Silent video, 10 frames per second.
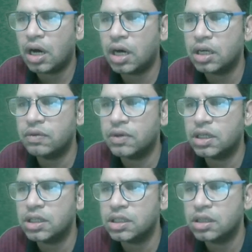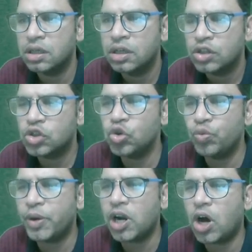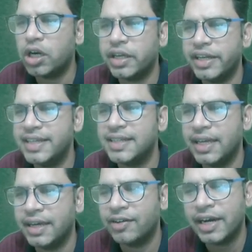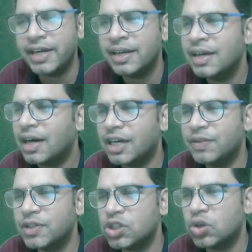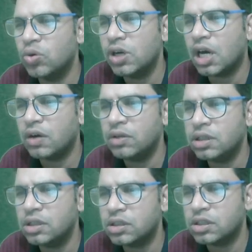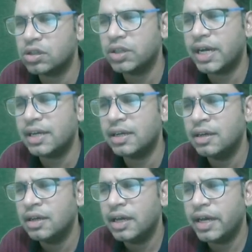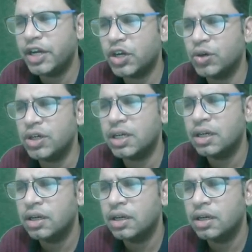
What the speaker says: Earth was super hot initially, right? Earth was cooled down so that it could,